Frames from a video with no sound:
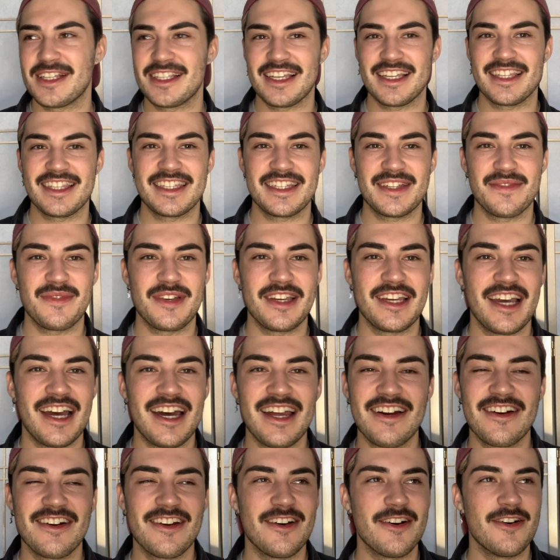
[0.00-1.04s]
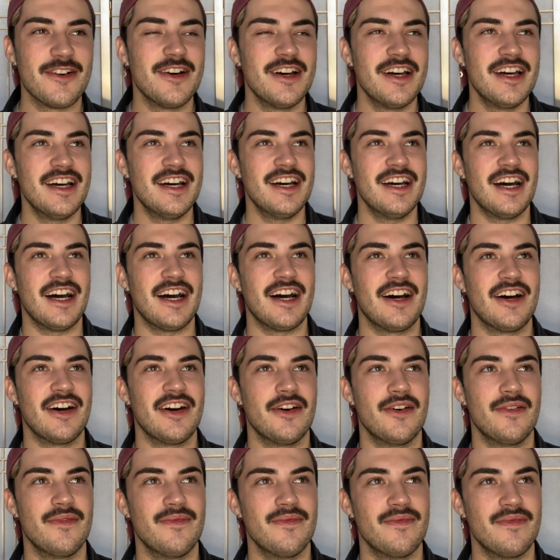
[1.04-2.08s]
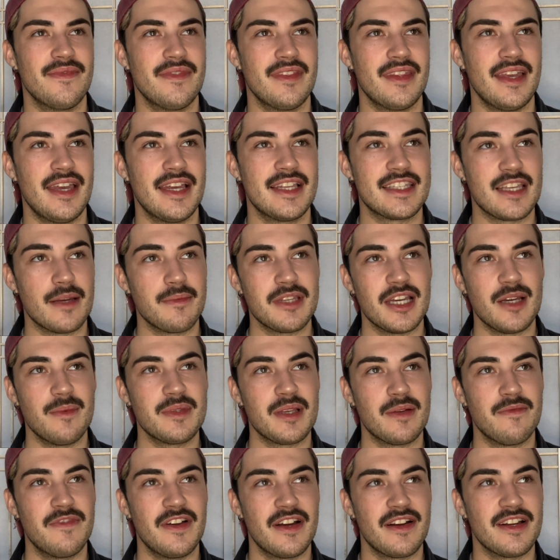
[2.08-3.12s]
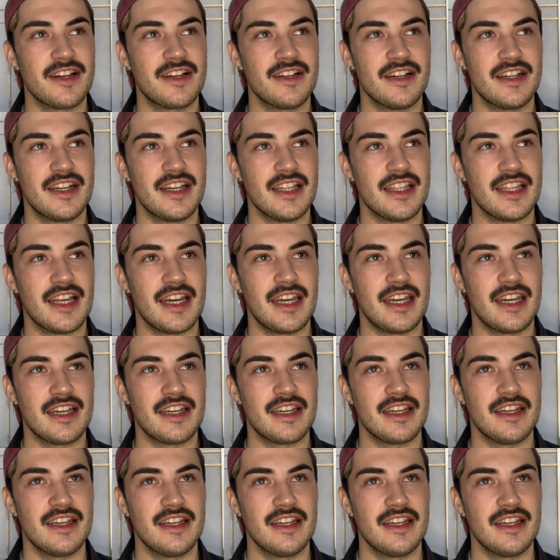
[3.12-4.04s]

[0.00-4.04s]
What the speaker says: sense to me. I don't know. And sometimes I'm very good at, like,